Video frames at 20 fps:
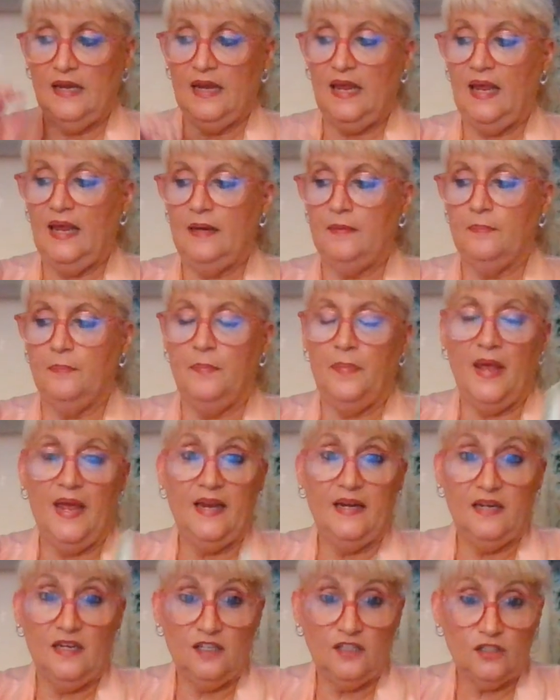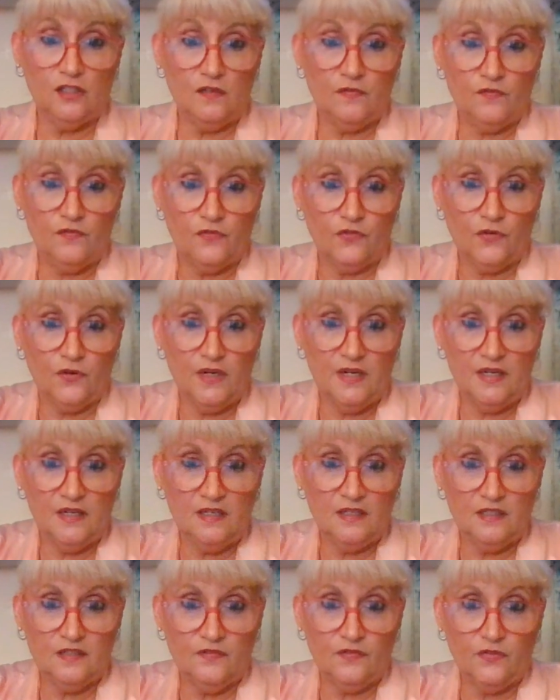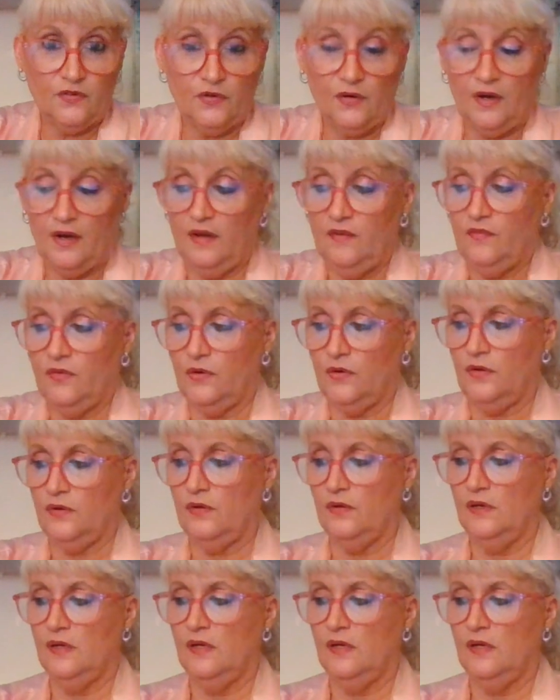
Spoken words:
and banish frizz forever.